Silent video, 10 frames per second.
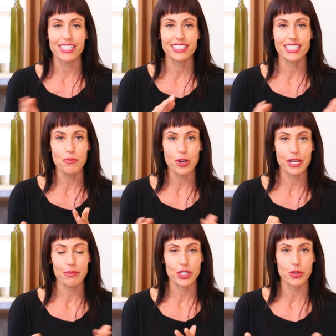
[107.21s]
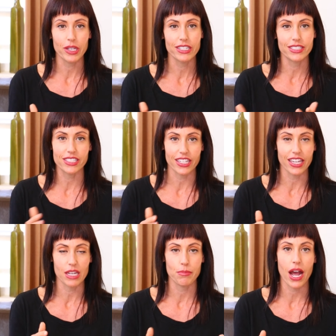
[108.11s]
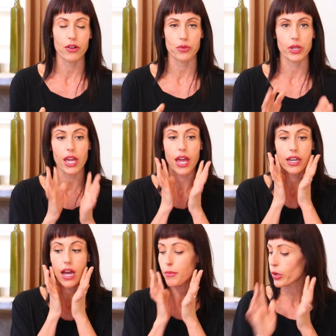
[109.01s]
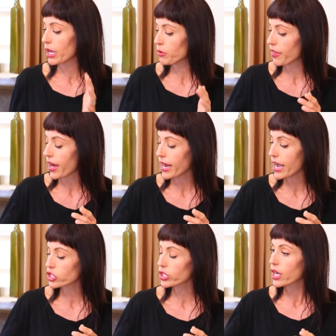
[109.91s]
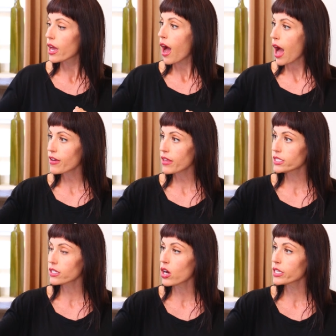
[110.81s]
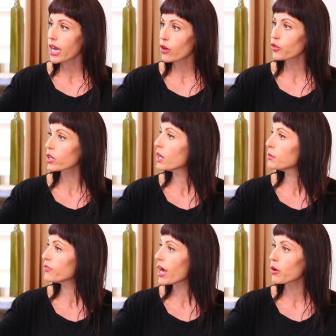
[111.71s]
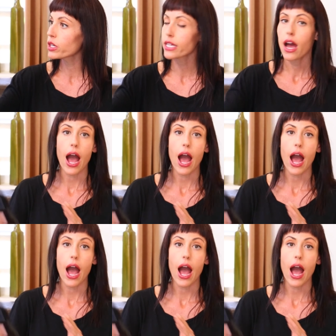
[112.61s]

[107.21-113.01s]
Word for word: It's somewhere in between sticky and powdery, and I'm okay with that. Actually, I've had this on now for a couple of hours.